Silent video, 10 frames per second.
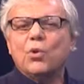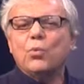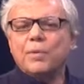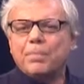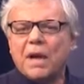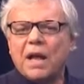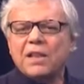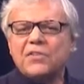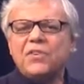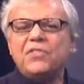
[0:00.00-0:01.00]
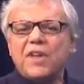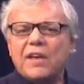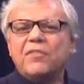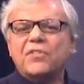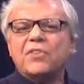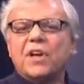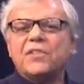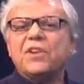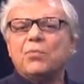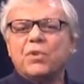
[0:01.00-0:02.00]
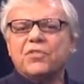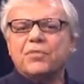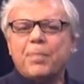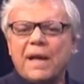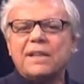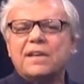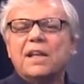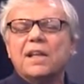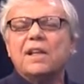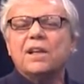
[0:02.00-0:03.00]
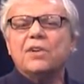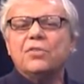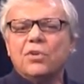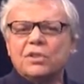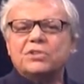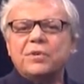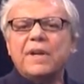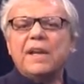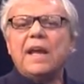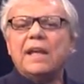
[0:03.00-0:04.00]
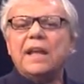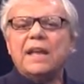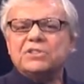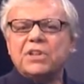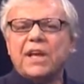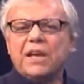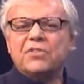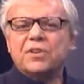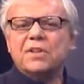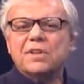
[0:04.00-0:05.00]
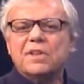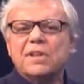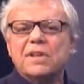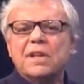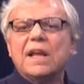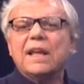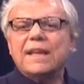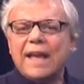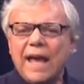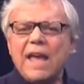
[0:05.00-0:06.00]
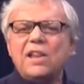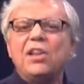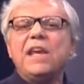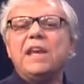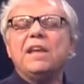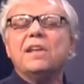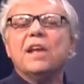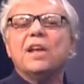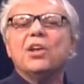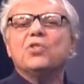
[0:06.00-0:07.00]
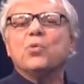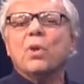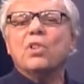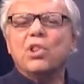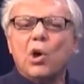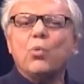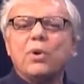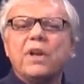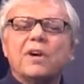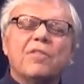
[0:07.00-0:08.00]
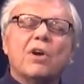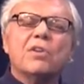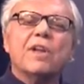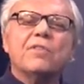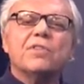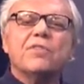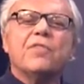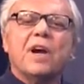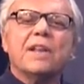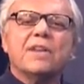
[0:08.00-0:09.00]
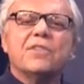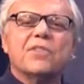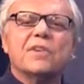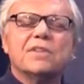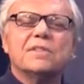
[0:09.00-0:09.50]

with policies emphasizing respect nurturing, and education can lead to a lowering of our levels of violence,